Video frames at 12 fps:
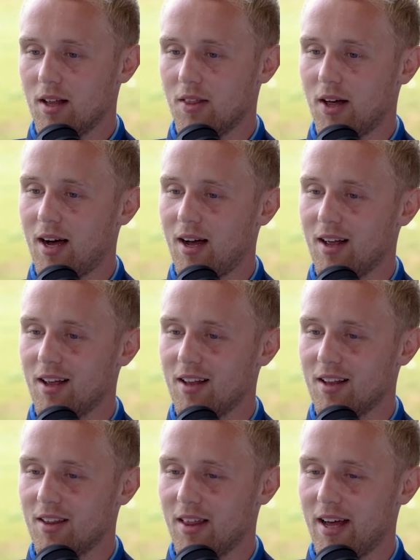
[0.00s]
that
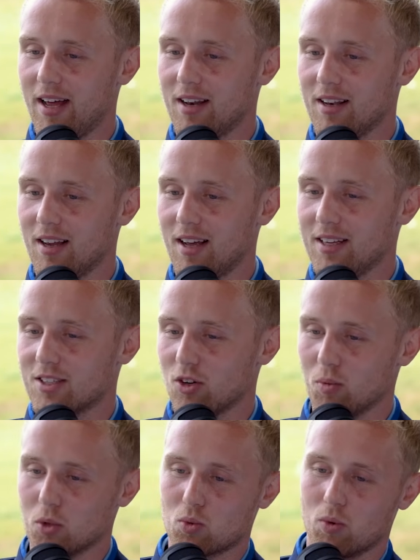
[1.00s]
then it's
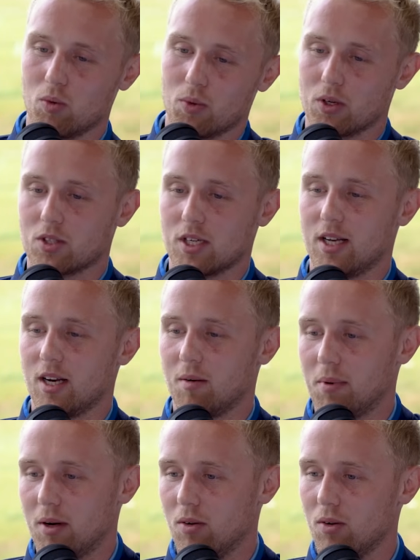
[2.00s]
almost what we're saying
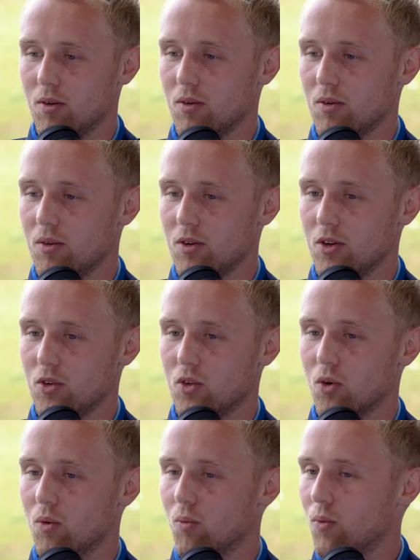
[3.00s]
about, you
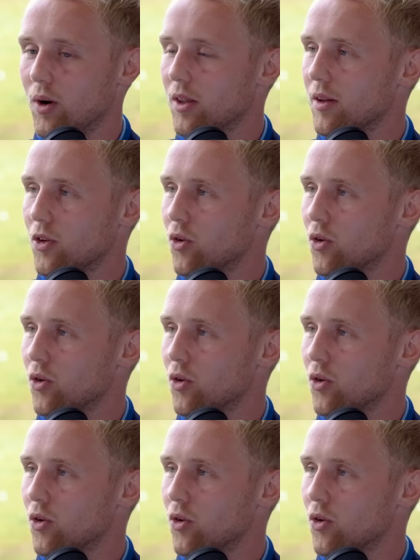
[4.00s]
don't want,